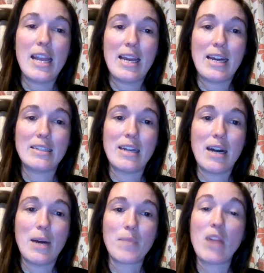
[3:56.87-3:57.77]
And
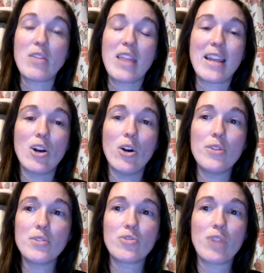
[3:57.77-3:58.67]
they can
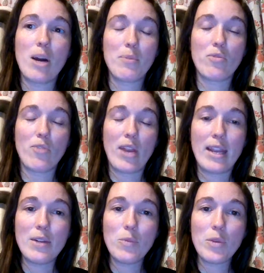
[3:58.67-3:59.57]
also drop
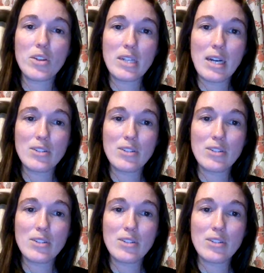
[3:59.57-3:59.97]
grain when they're